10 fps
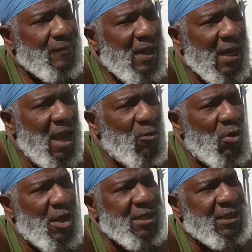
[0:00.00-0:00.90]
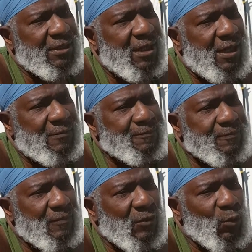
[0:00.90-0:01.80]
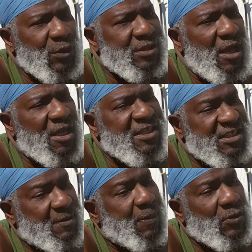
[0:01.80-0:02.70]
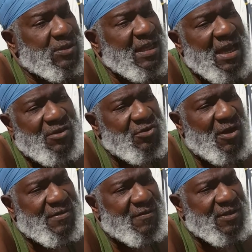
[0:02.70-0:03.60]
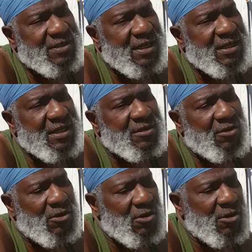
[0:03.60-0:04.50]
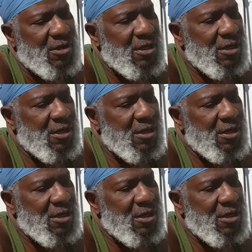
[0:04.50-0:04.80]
I got one in Wisconsin, supposedly. I don't know, I've never seen it or heard.